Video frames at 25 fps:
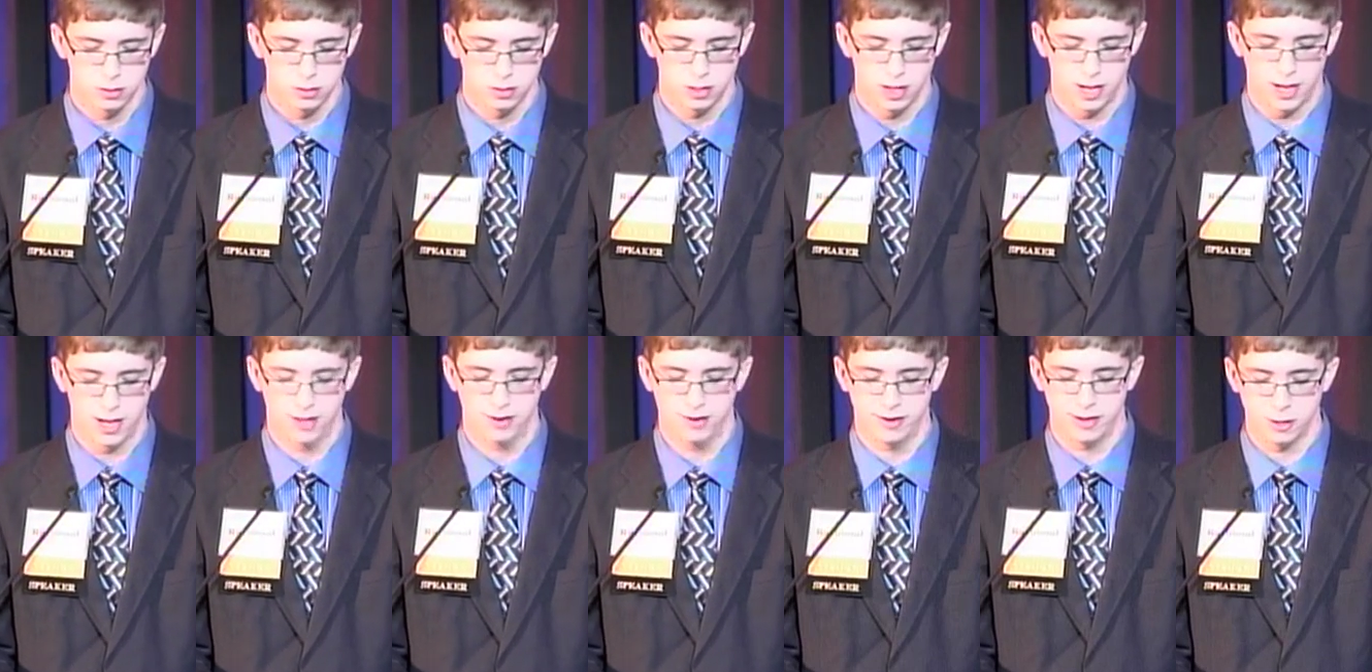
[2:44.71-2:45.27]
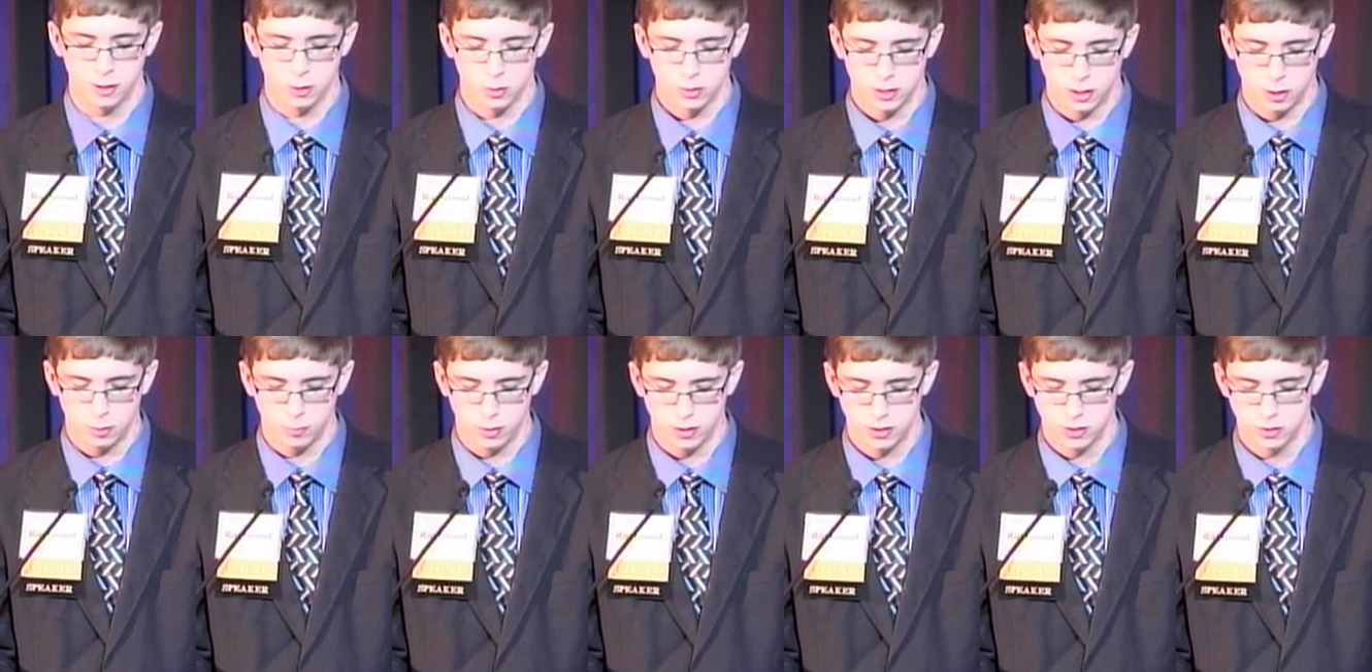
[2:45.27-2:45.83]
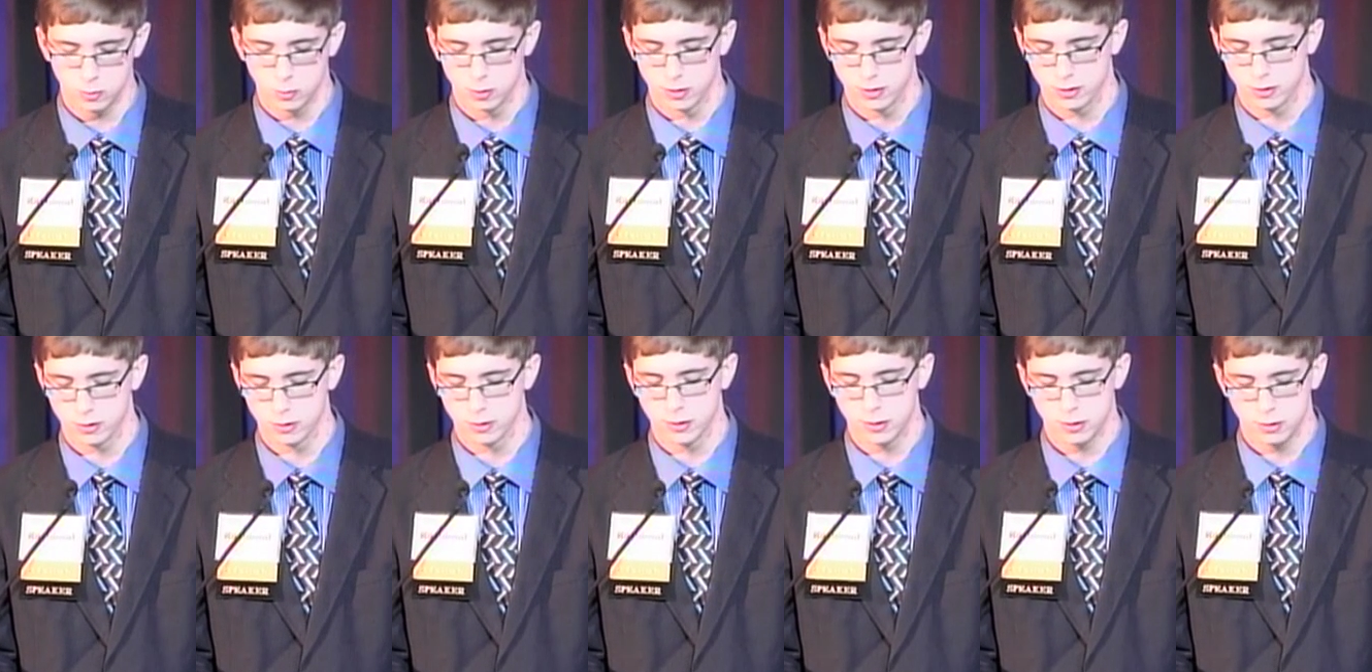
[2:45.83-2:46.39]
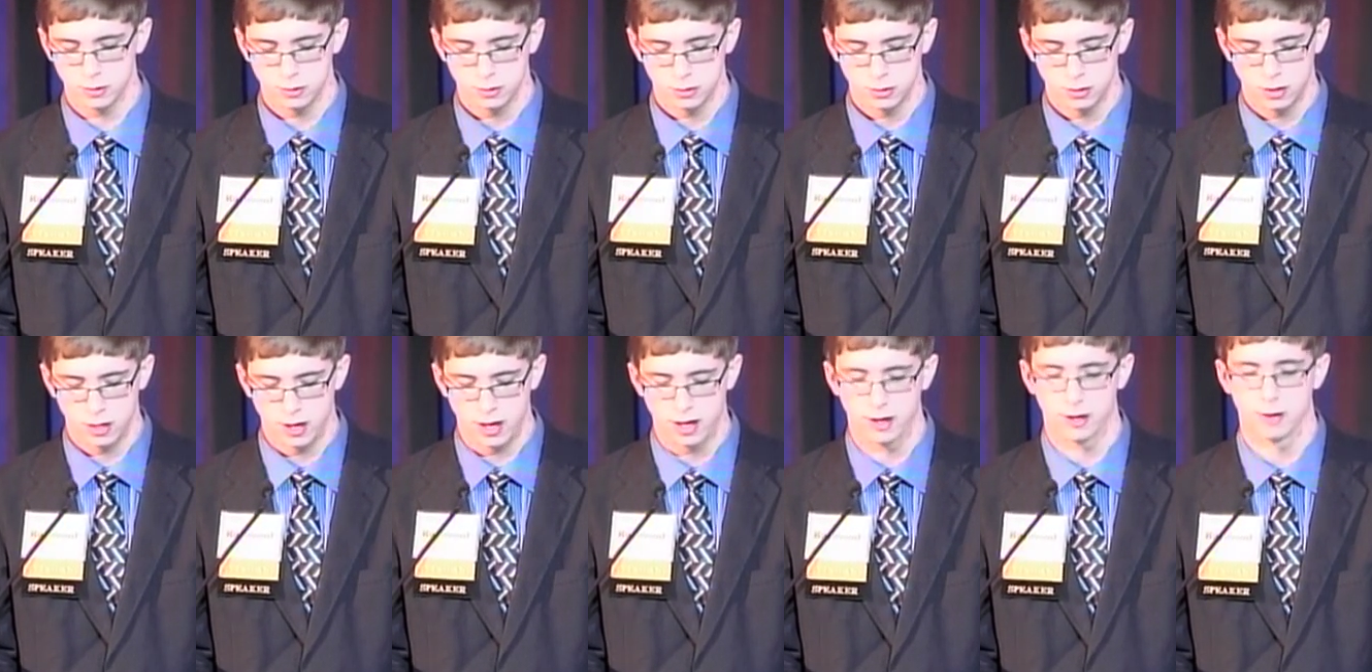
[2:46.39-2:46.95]
I had narrowed down my choices
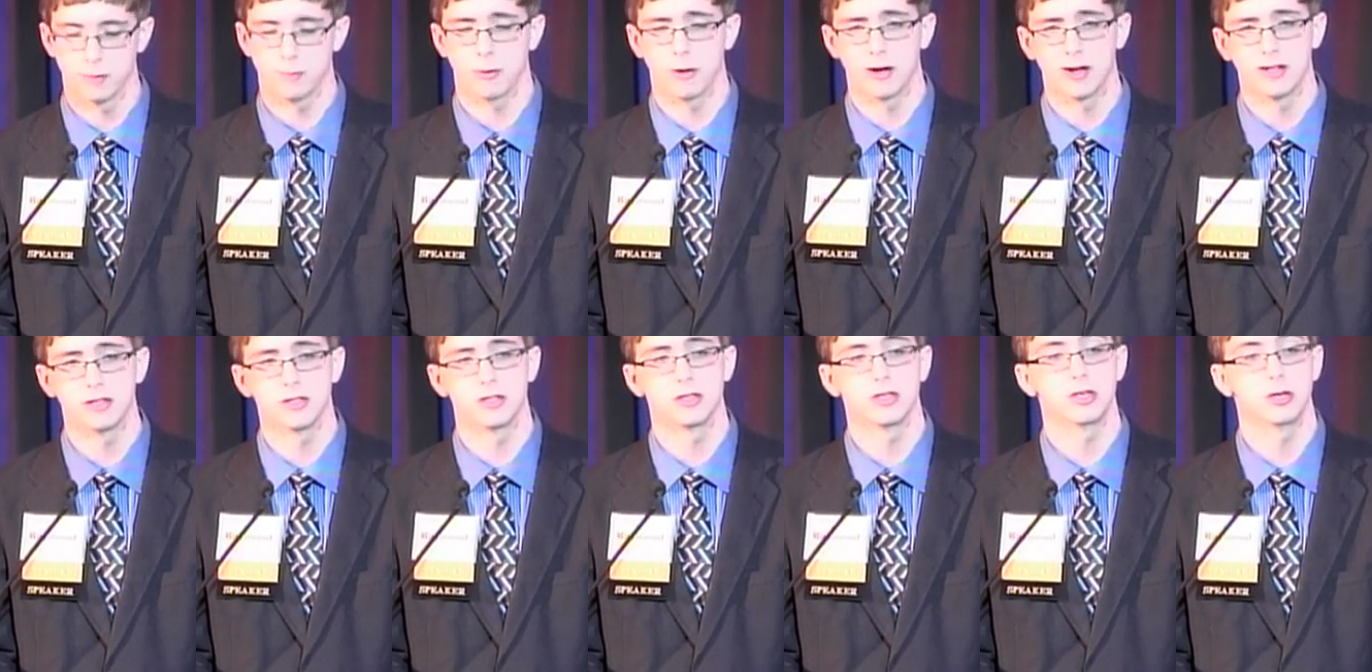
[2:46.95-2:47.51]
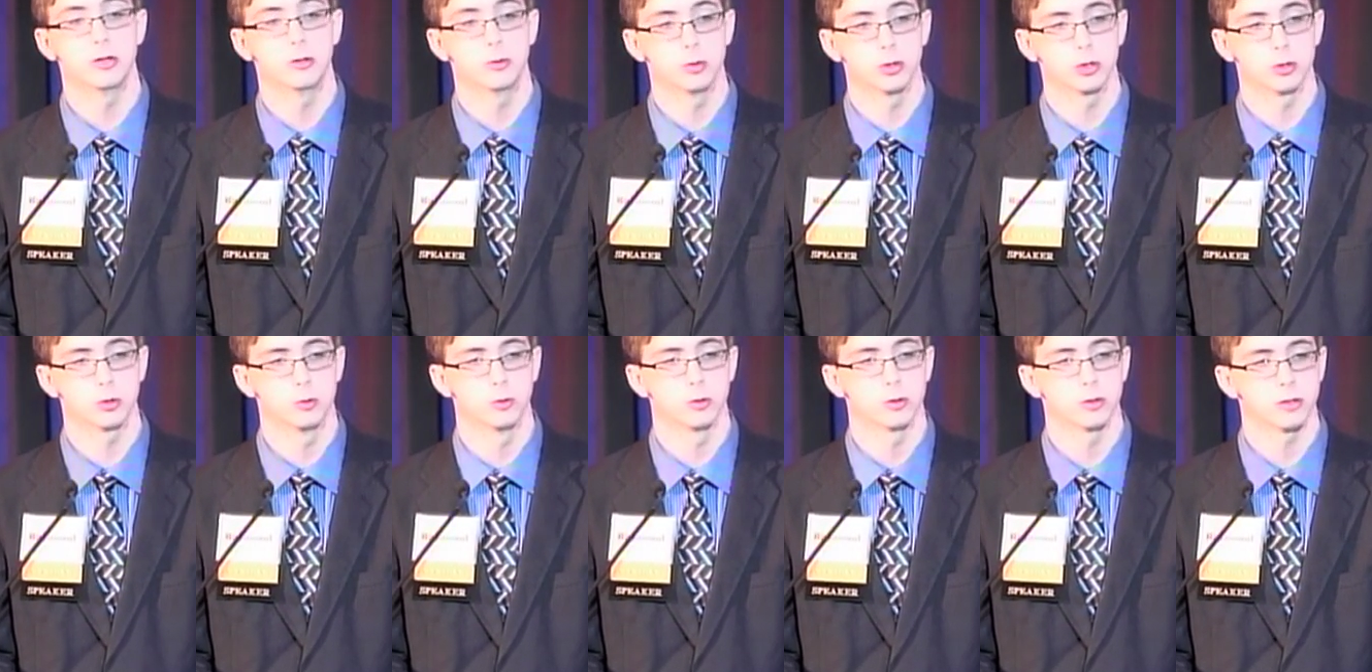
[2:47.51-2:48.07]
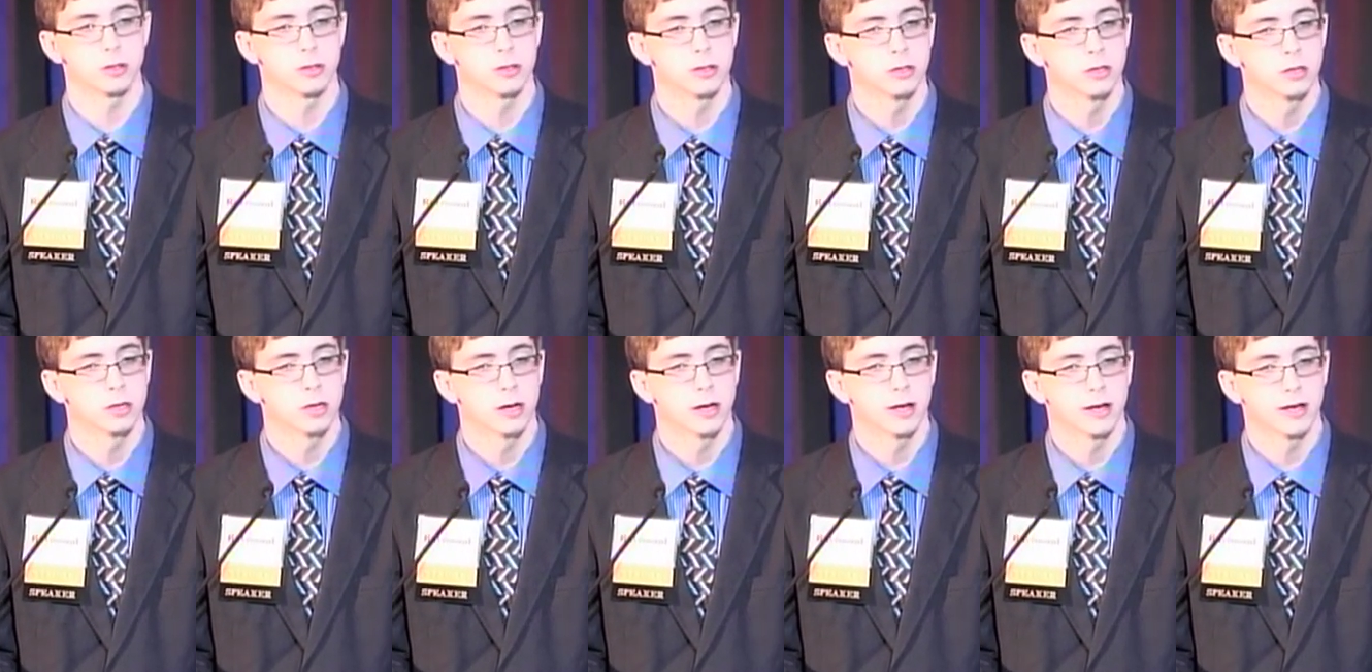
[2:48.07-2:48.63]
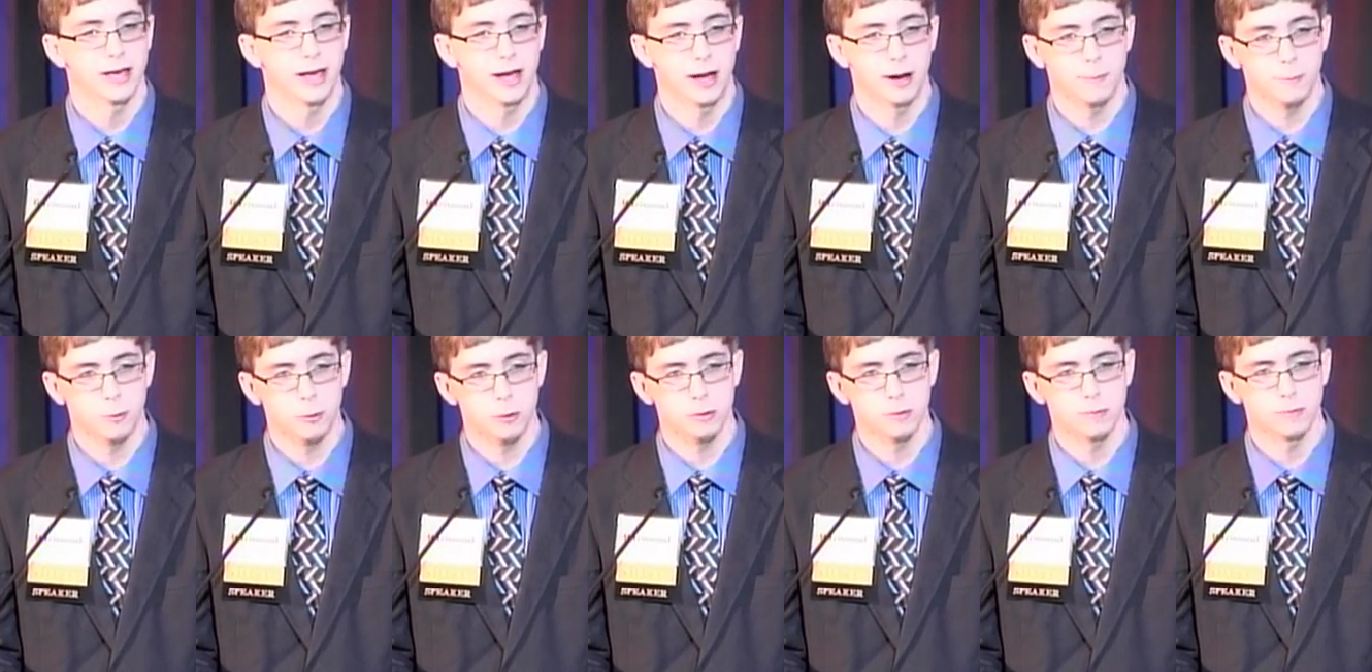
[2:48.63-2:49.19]
and had applied to 2 schools,
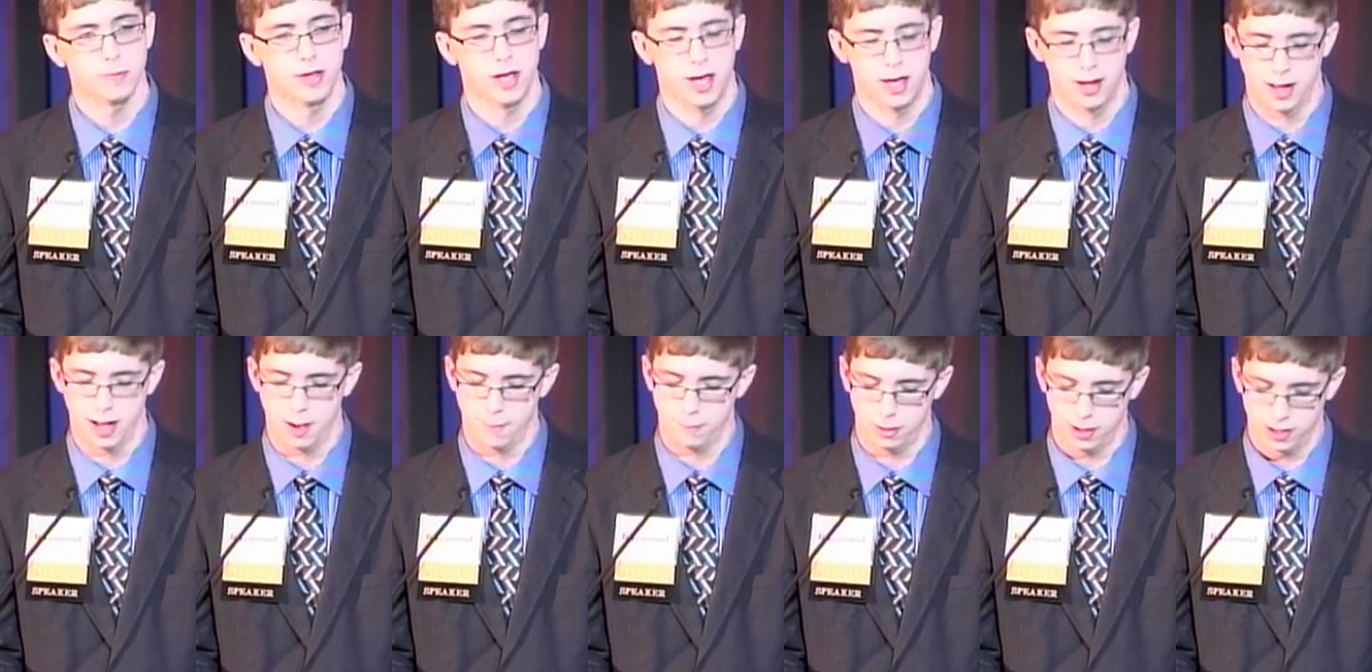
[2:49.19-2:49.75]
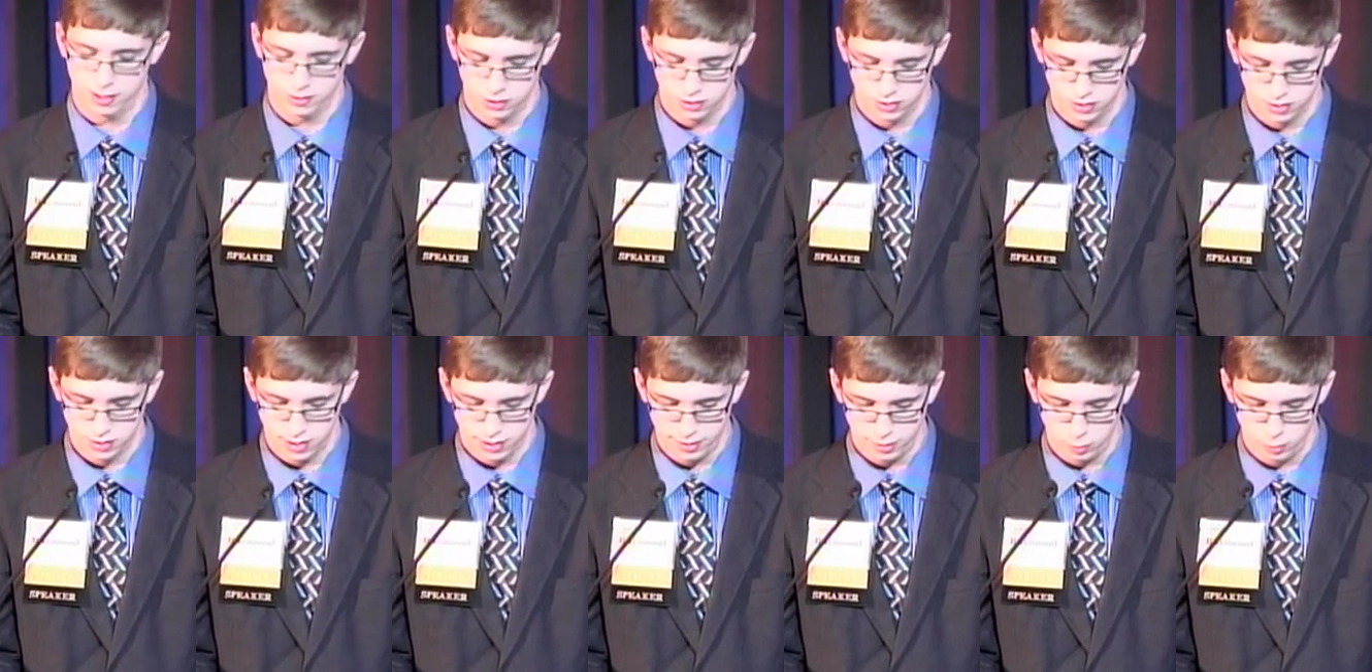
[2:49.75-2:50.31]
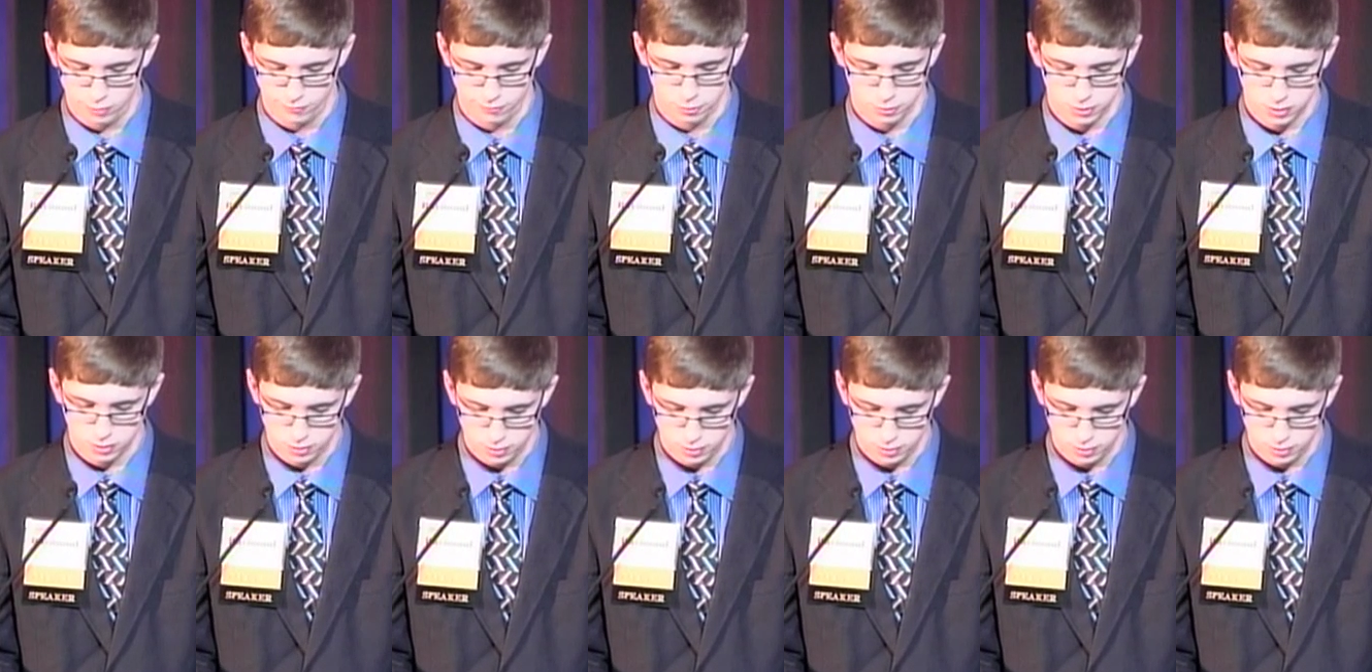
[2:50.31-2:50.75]
Campbell and Appalachian State University.